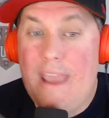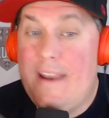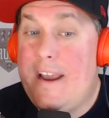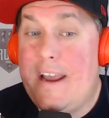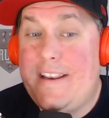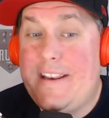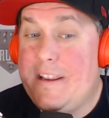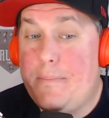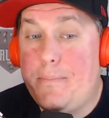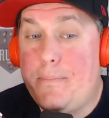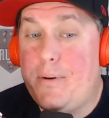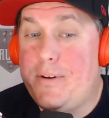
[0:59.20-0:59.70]
and I
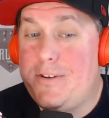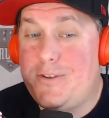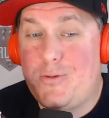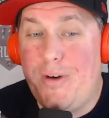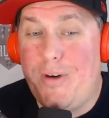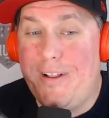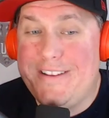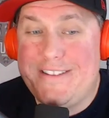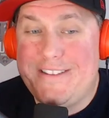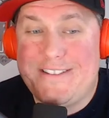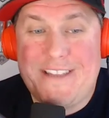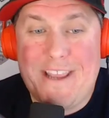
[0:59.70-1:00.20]
didn't put
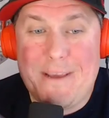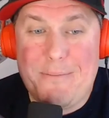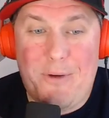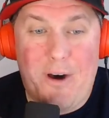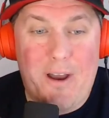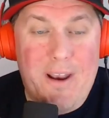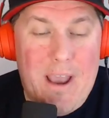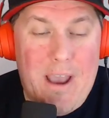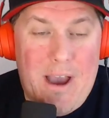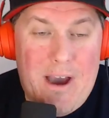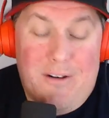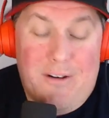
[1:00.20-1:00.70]
Dwelley's name
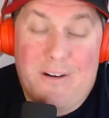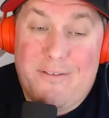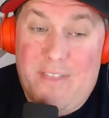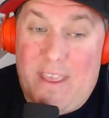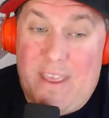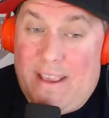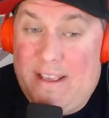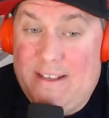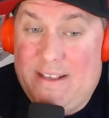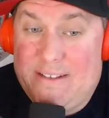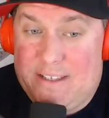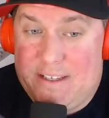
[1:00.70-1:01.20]
on it. I don't even
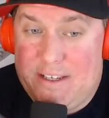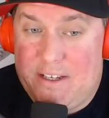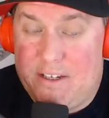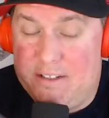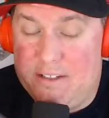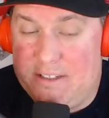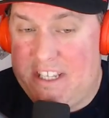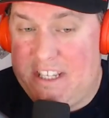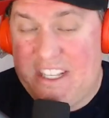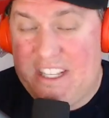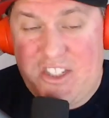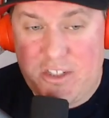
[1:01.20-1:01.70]
think he's in
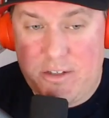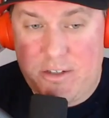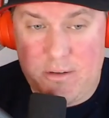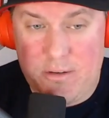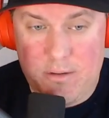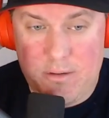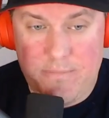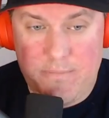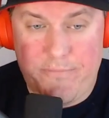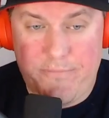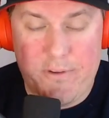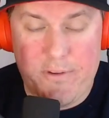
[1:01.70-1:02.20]

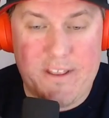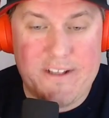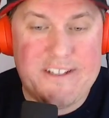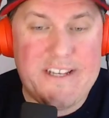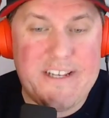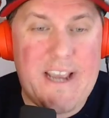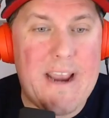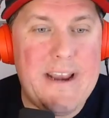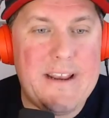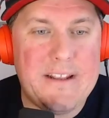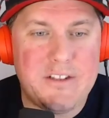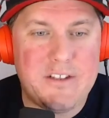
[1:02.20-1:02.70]
contention for the
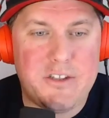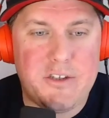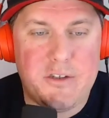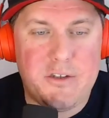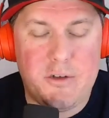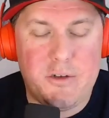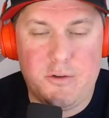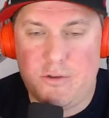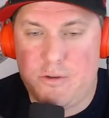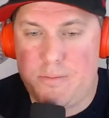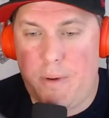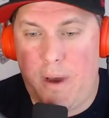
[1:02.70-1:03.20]
tight end
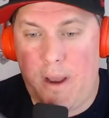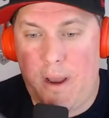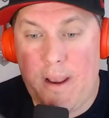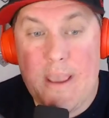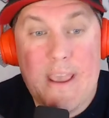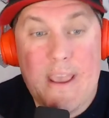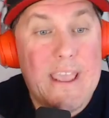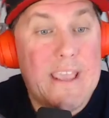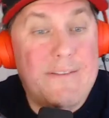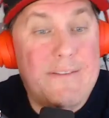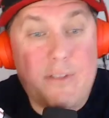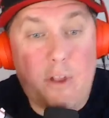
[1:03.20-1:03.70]
two spot,
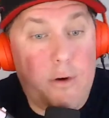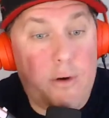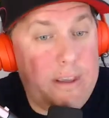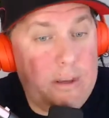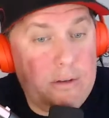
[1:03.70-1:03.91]
even